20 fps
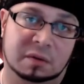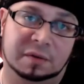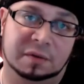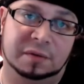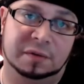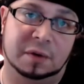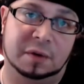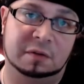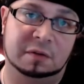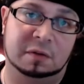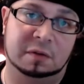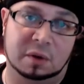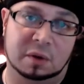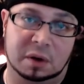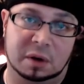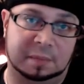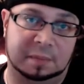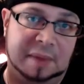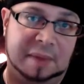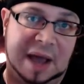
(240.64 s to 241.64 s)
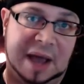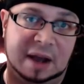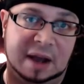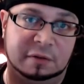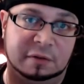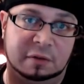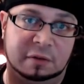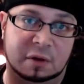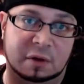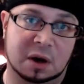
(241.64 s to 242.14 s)
fronts or
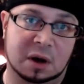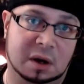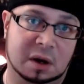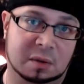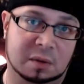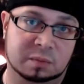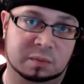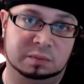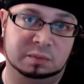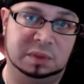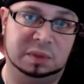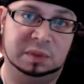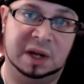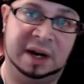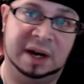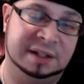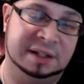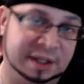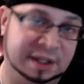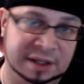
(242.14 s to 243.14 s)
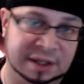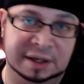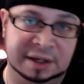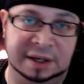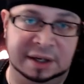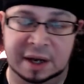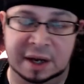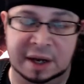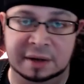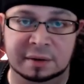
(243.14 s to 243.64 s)
backs are
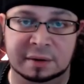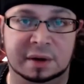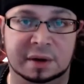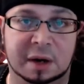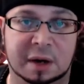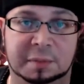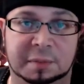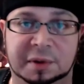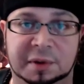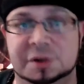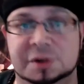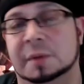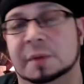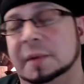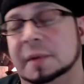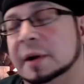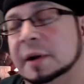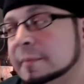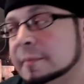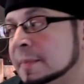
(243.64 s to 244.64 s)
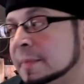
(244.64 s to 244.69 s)
$19.99 plus shipping.